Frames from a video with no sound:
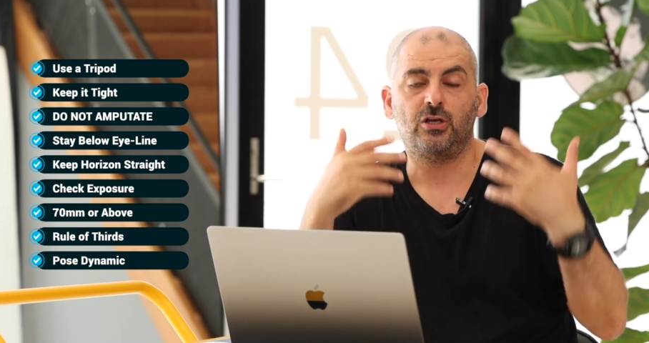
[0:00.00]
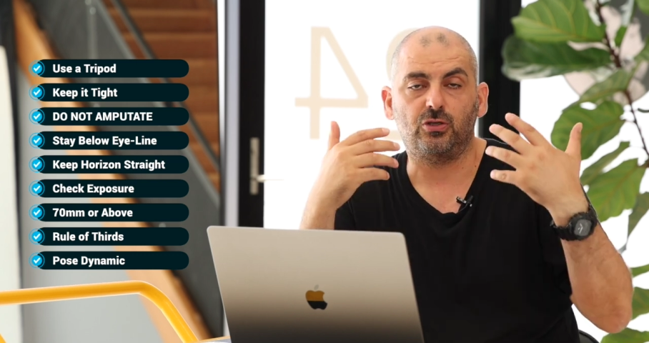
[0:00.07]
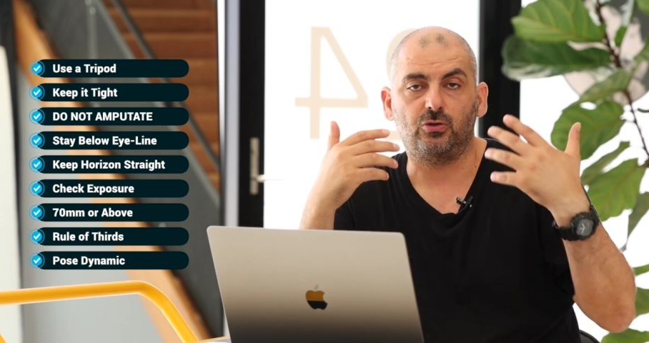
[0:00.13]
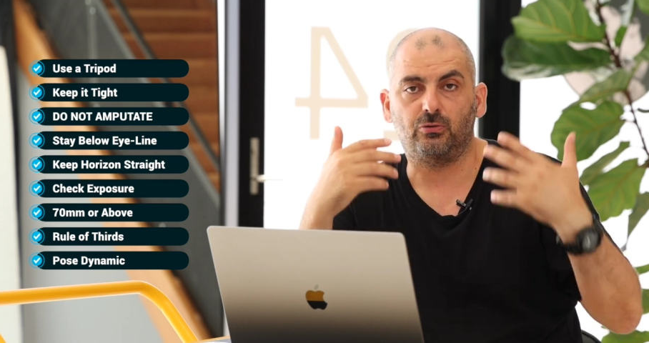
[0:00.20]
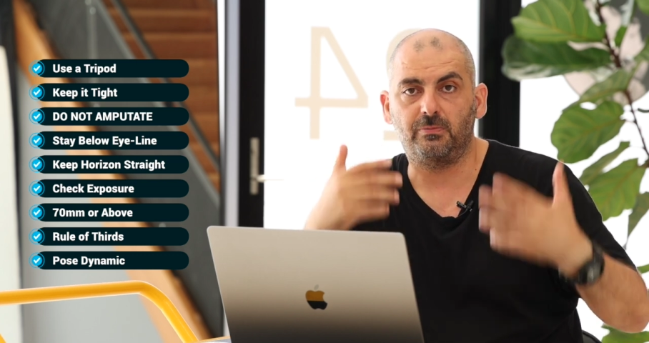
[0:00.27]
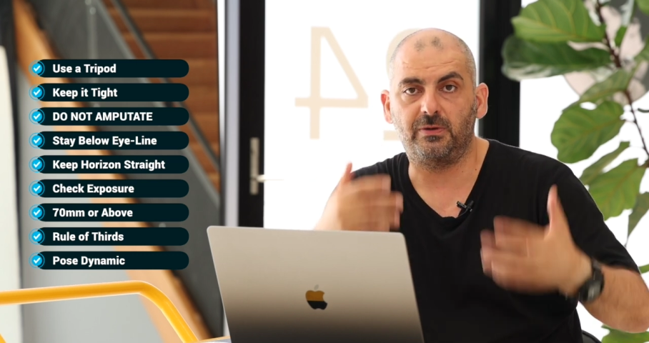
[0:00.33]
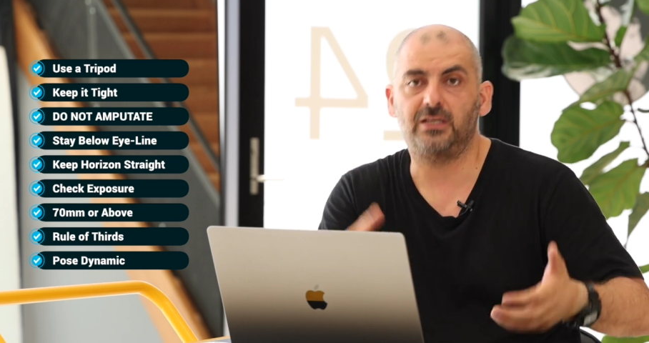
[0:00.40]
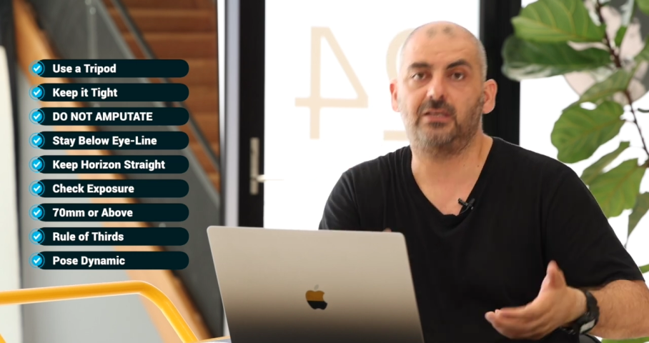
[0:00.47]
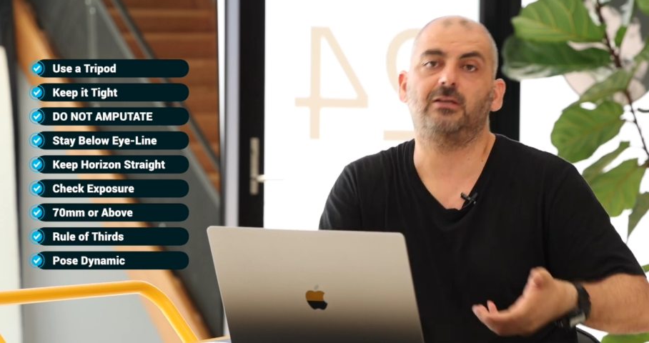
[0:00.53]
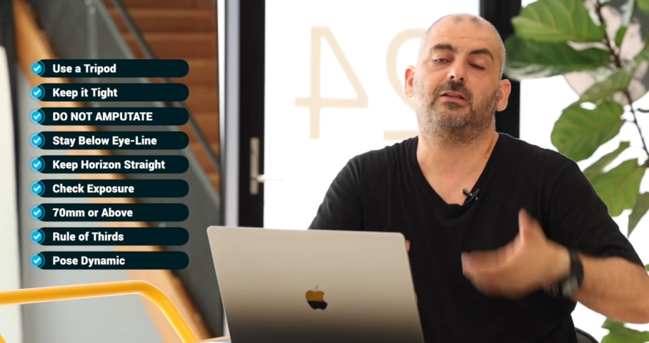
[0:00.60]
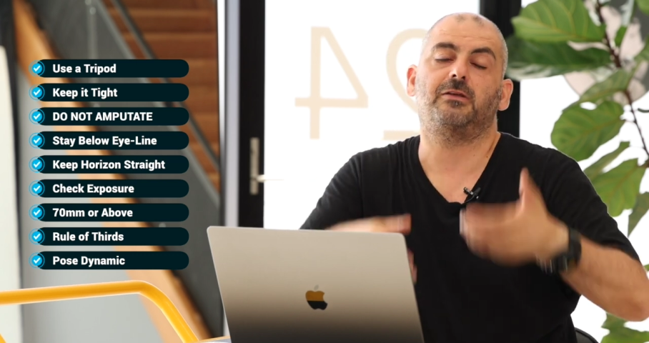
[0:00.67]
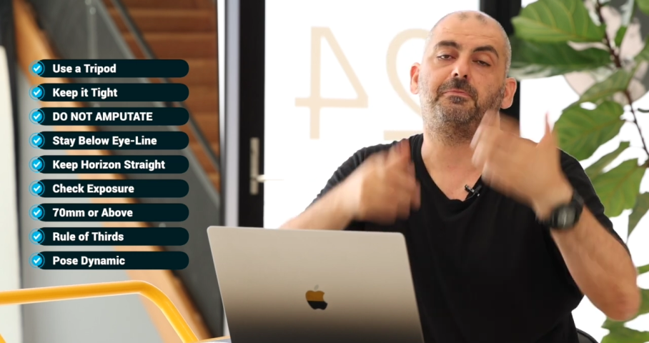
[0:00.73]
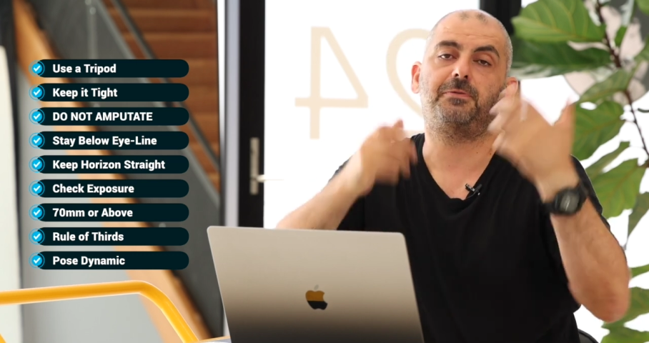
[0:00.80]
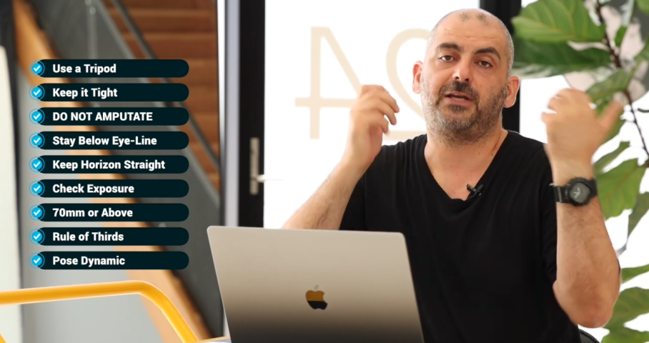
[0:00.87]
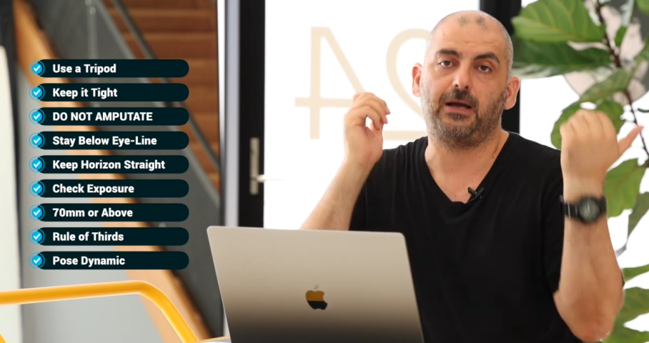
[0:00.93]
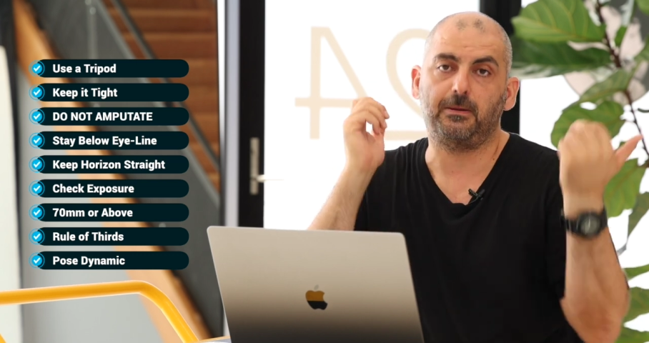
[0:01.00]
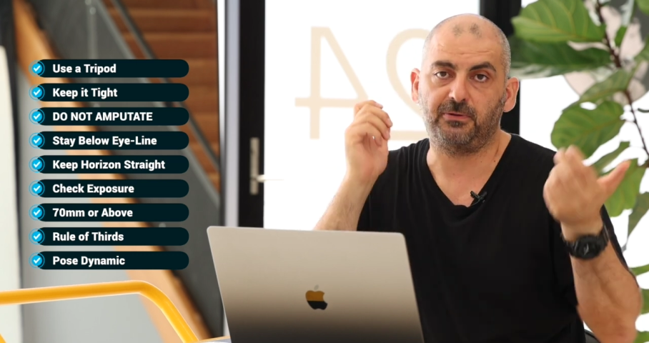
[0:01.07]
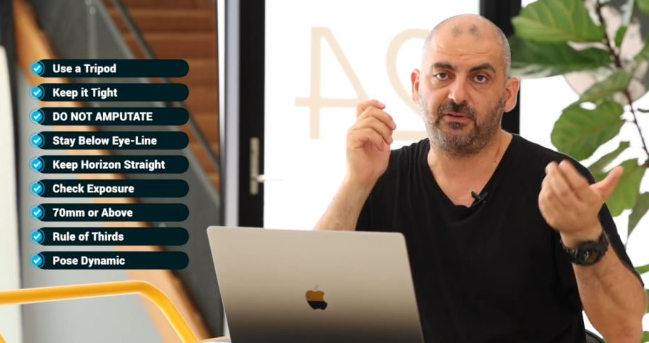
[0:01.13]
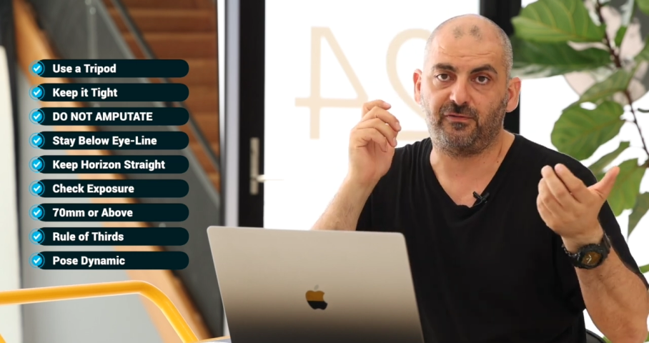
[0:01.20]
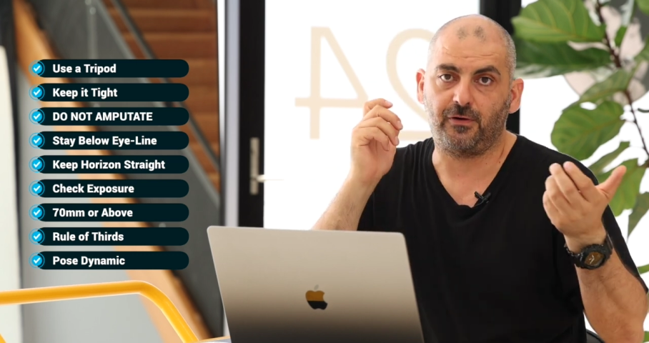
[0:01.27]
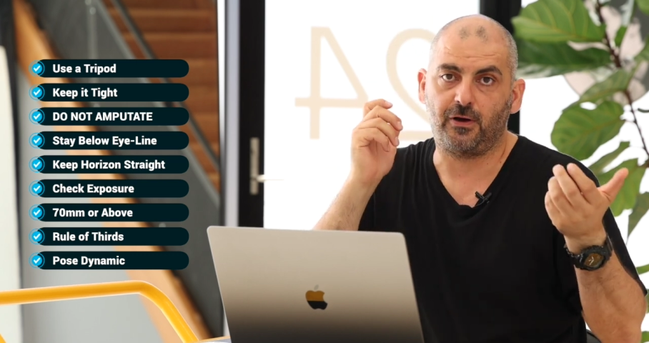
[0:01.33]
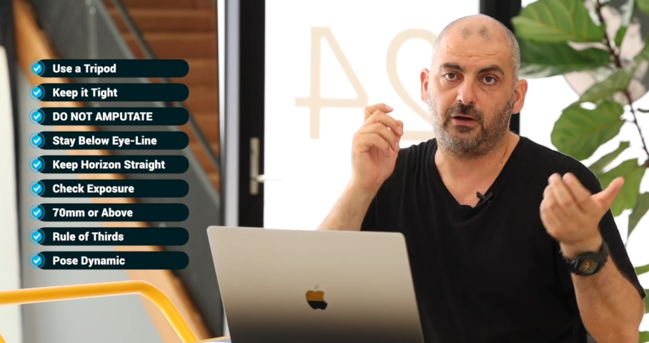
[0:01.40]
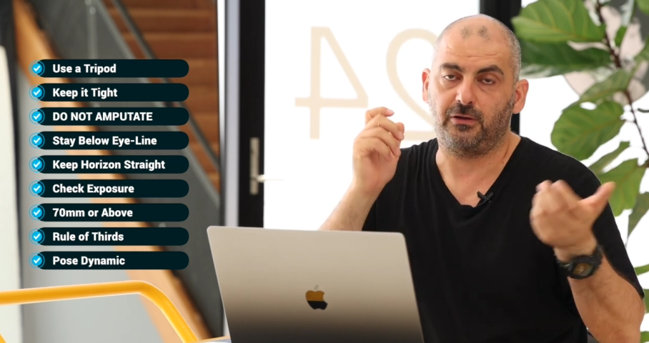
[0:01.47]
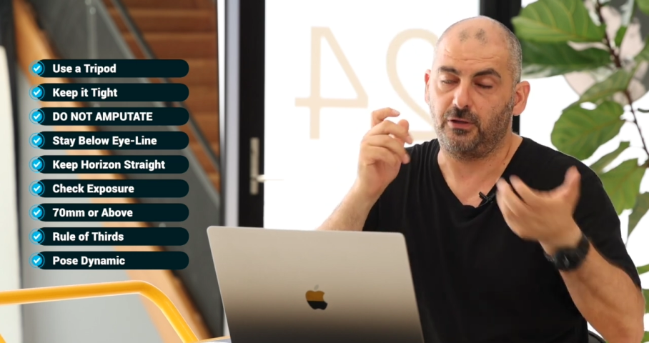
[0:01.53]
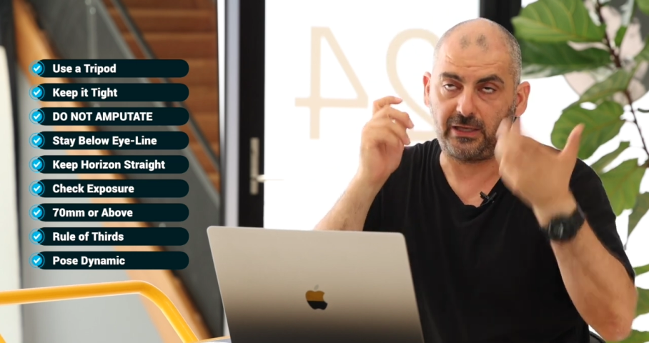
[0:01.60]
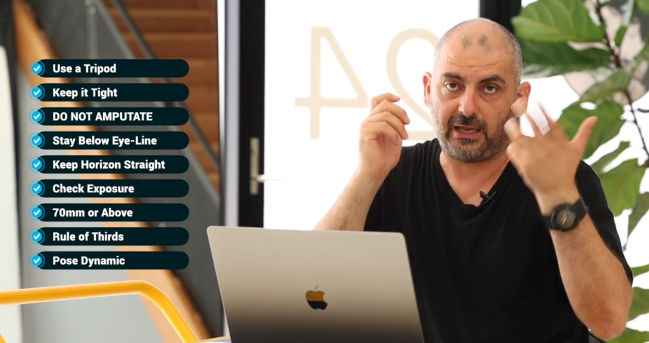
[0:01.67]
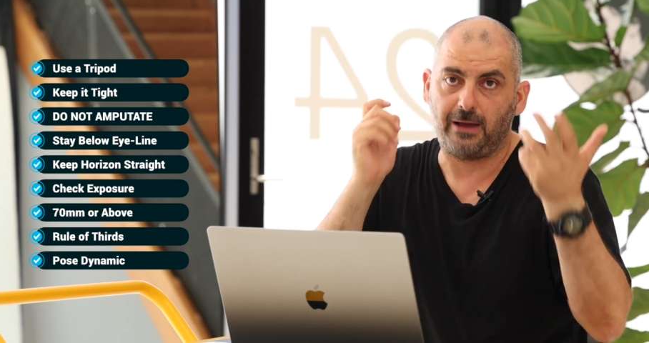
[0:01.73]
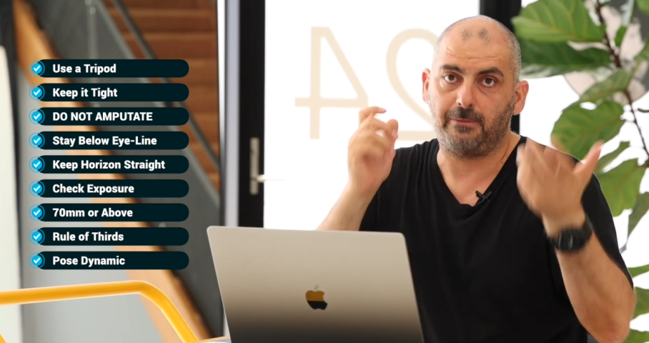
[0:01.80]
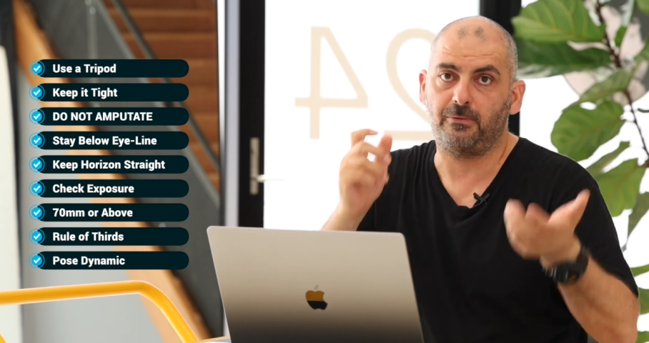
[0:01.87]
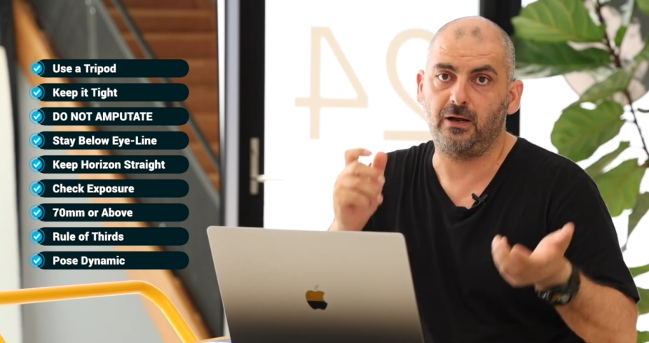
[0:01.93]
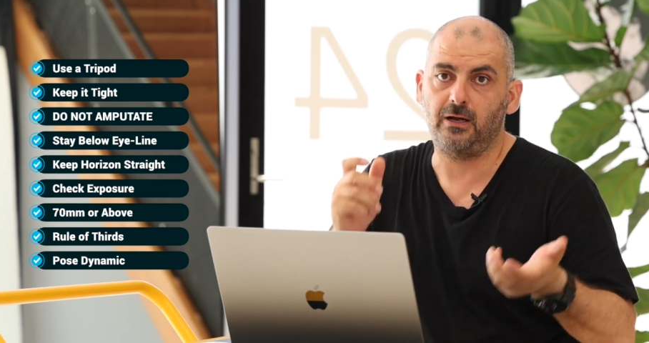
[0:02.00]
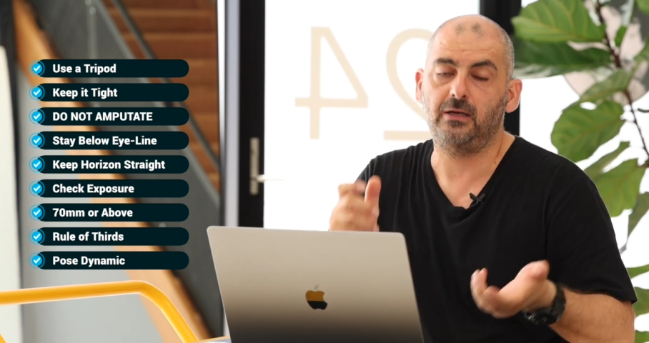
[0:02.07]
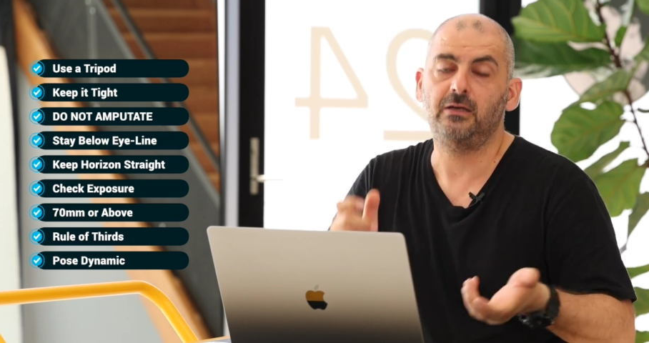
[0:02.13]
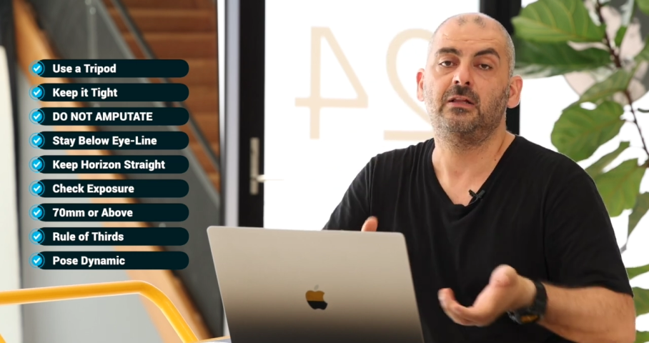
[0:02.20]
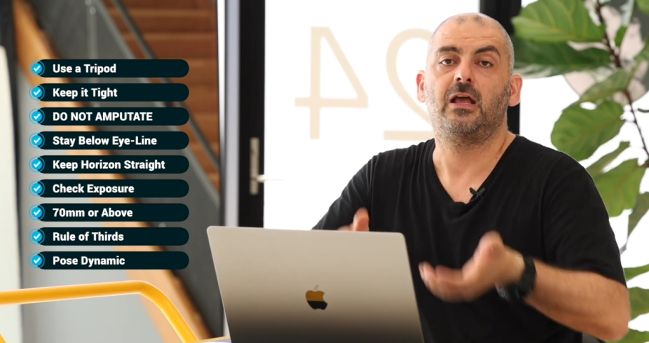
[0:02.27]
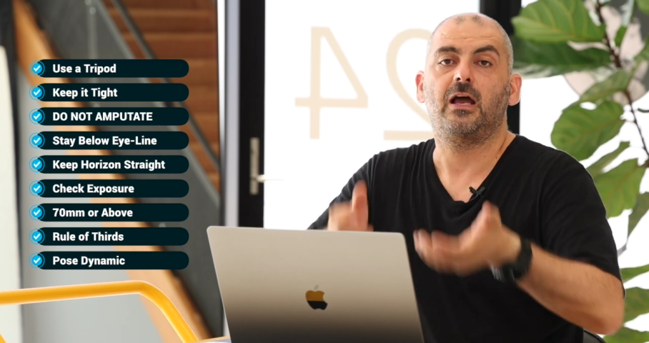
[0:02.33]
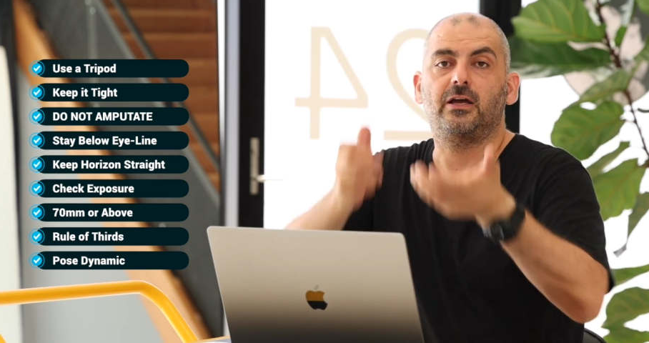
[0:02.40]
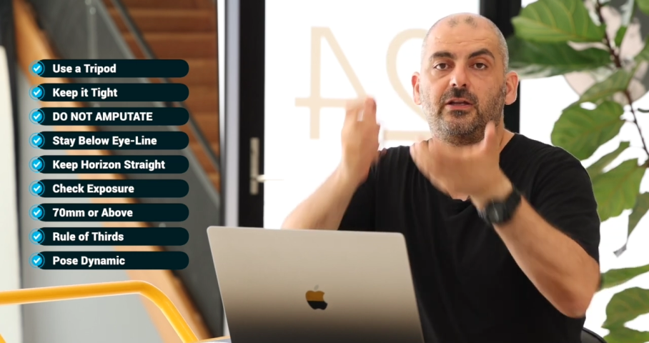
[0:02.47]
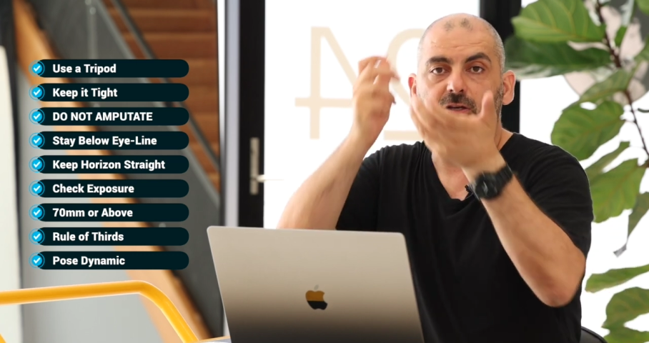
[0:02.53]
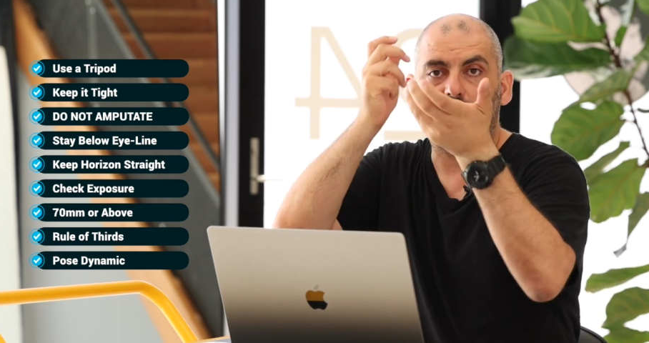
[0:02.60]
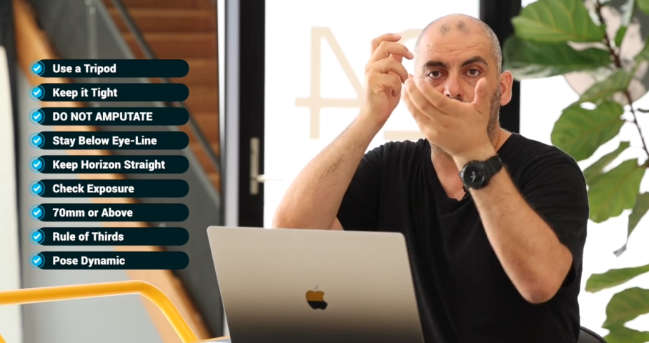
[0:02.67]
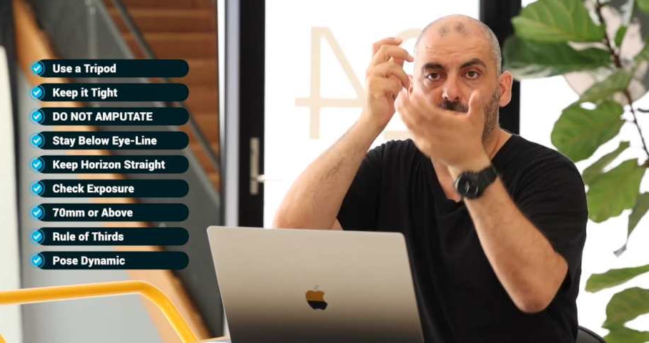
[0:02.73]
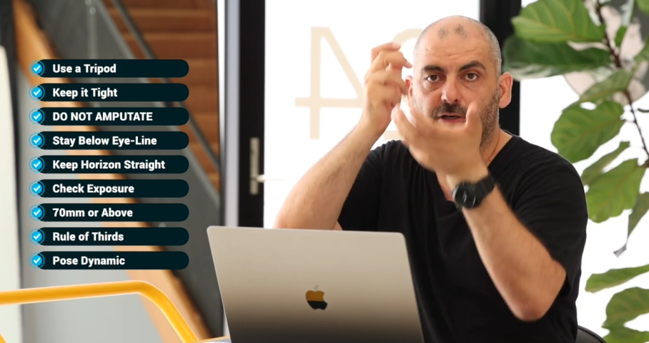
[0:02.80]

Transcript: you immediately pick up your camera and you go,